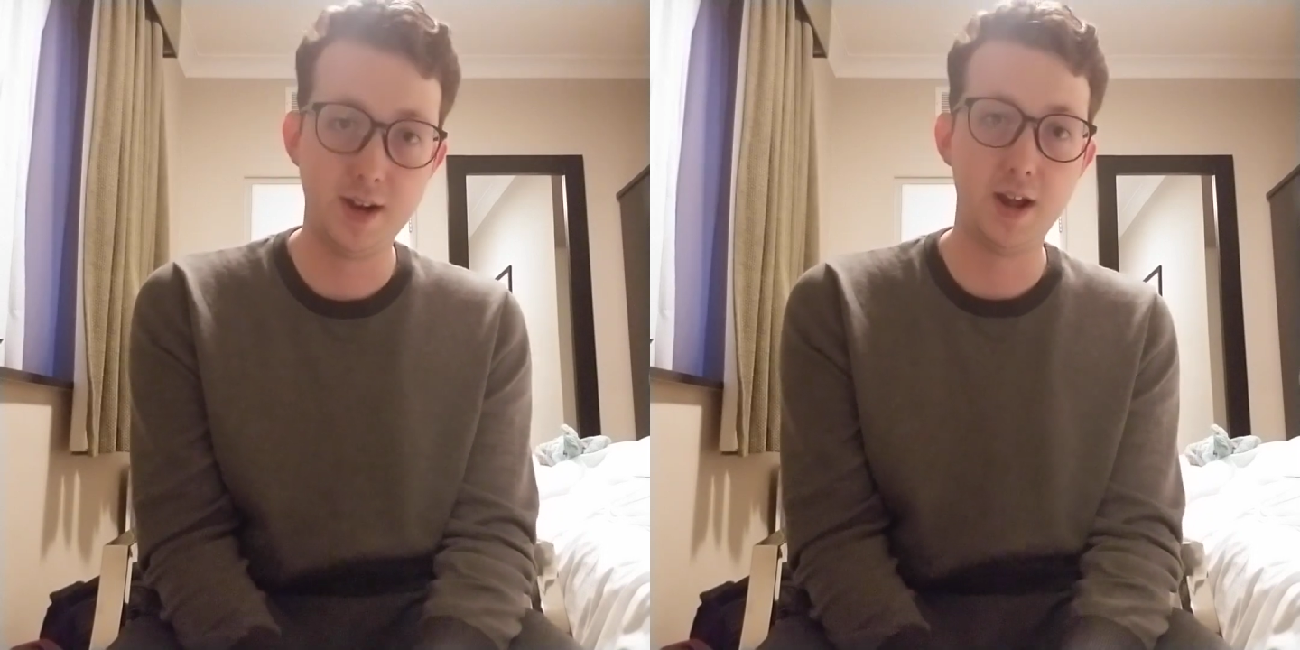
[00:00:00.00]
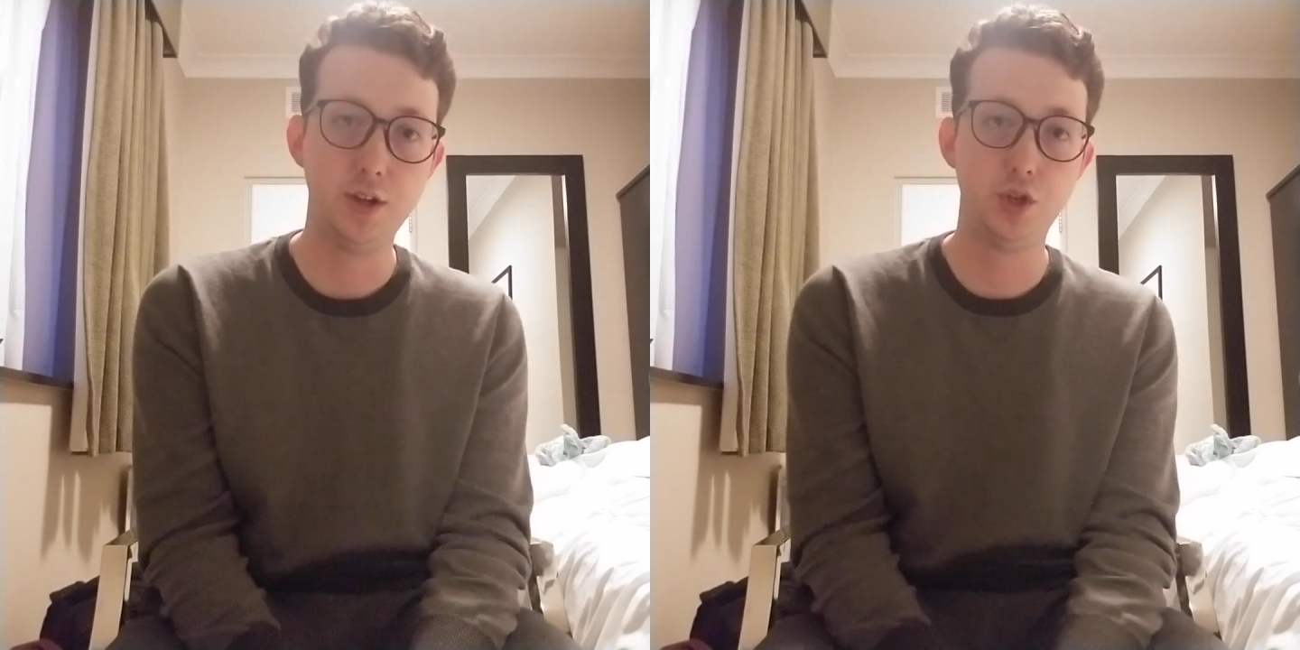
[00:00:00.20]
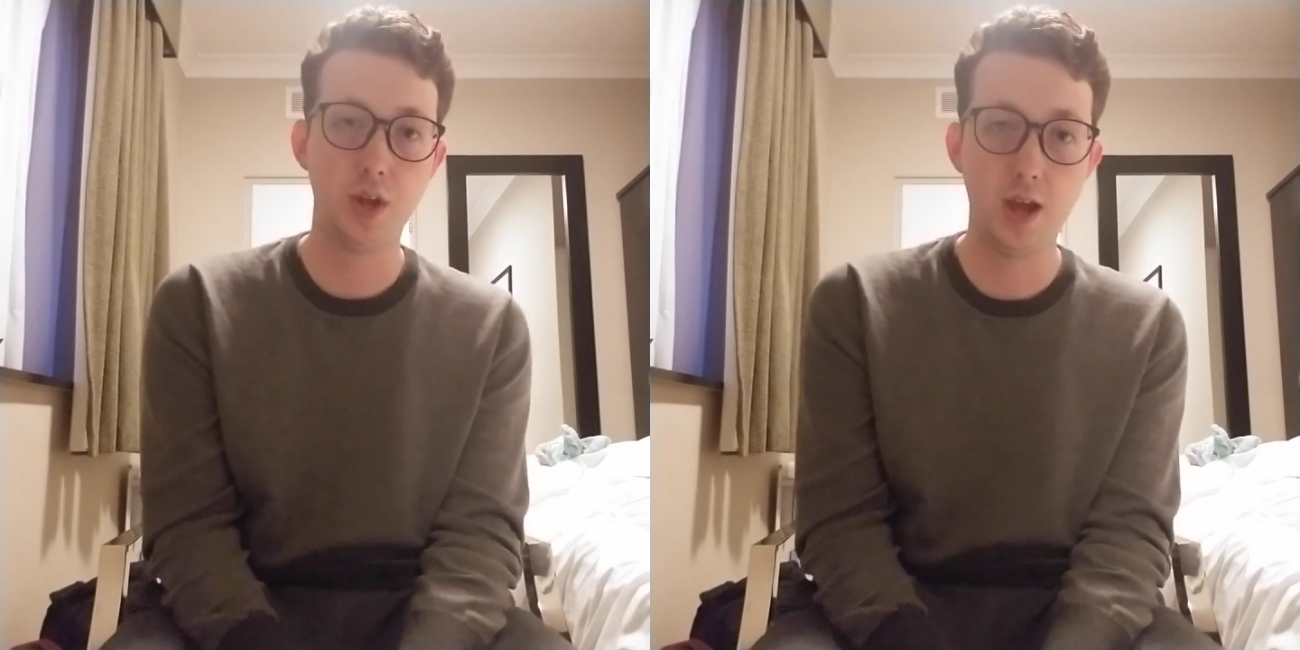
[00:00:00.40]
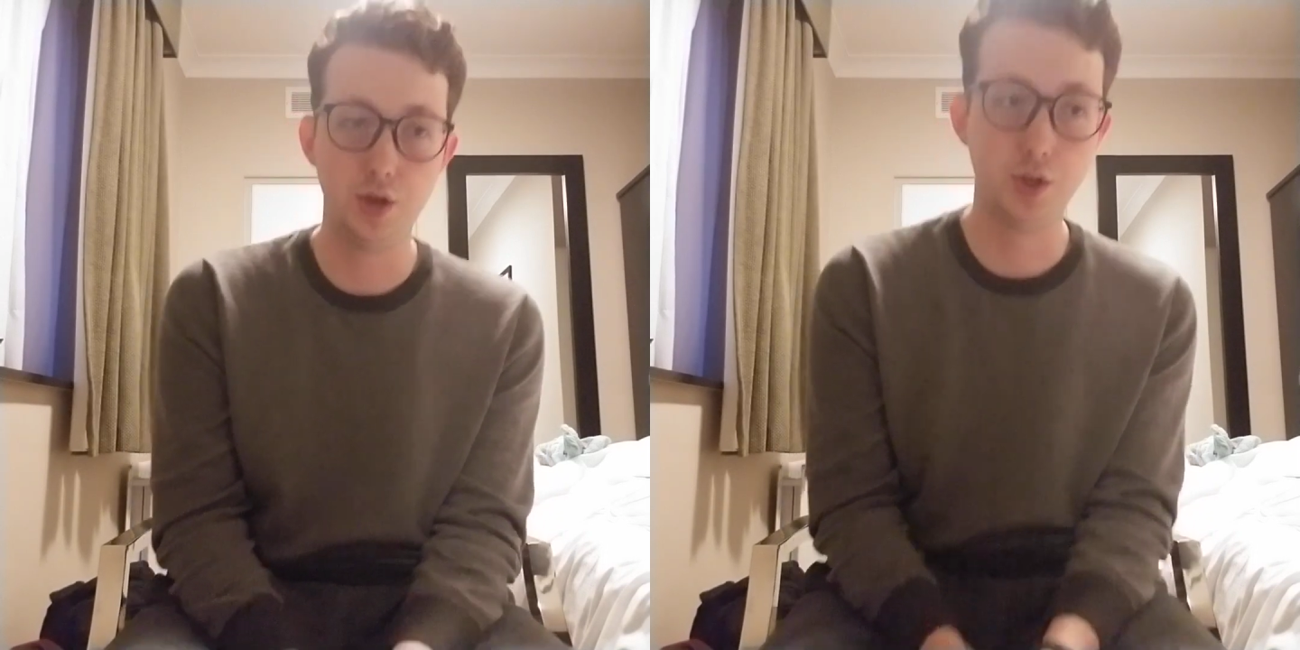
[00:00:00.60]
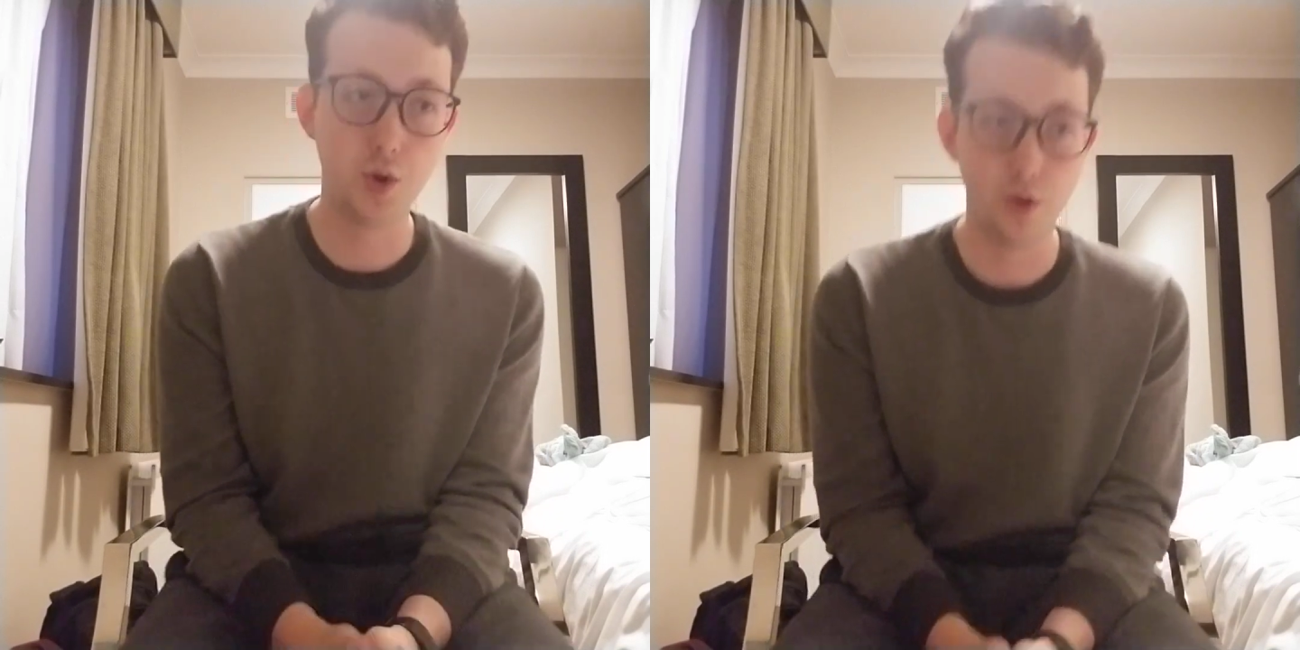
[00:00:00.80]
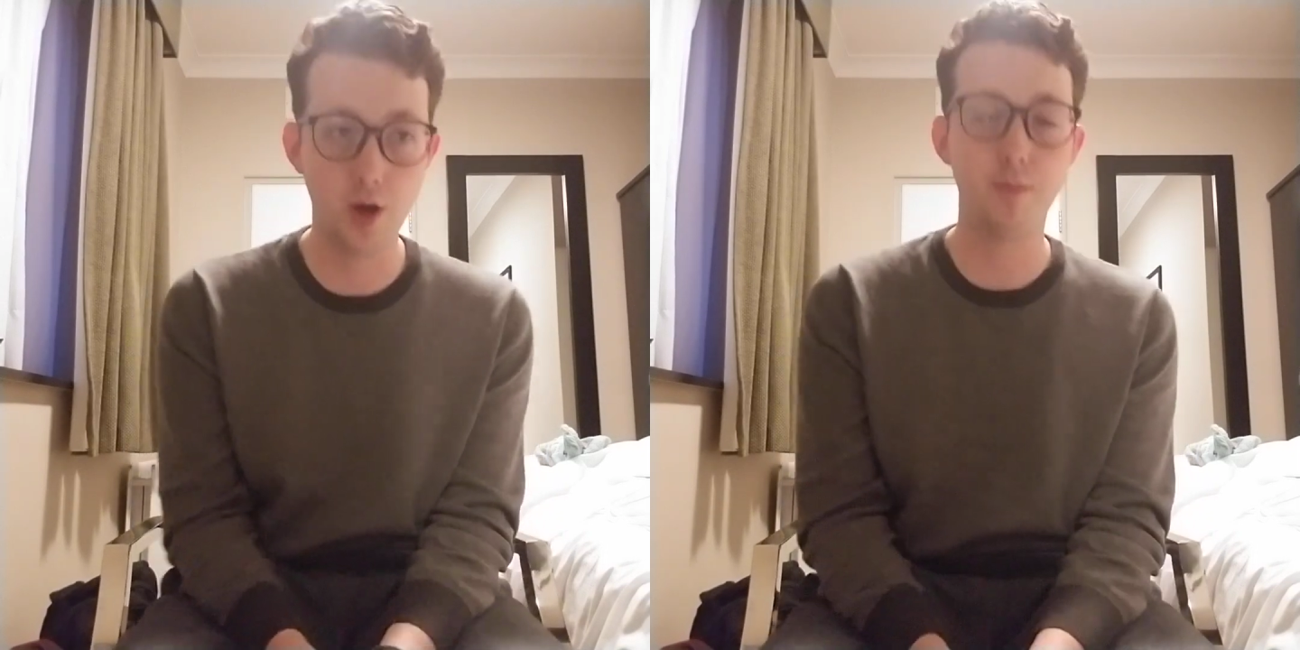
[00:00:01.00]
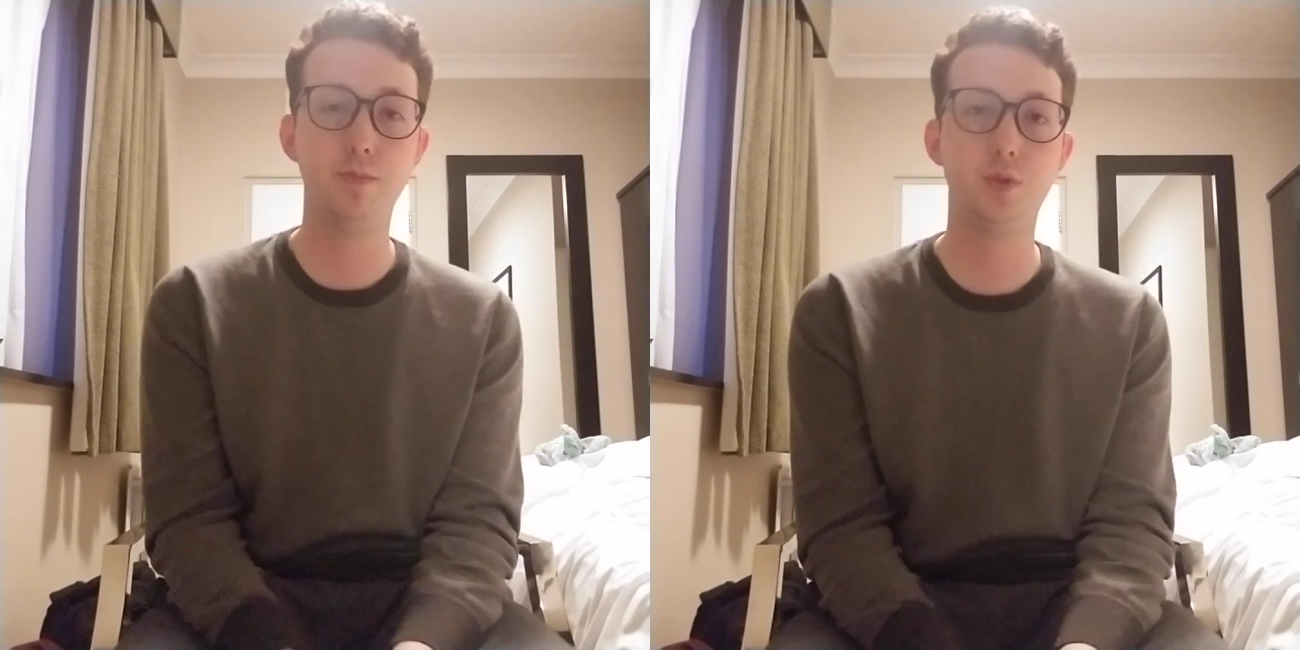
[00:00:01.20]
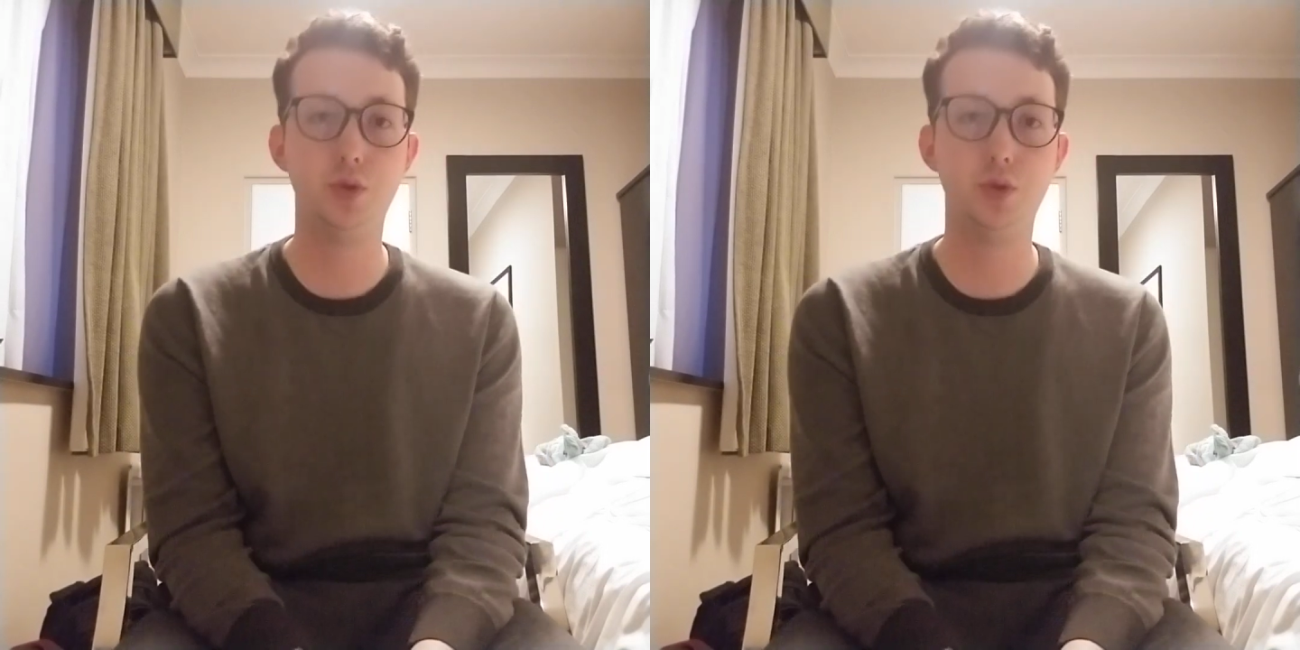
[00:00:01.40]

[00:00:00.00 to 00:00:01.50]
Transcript: and I had showed up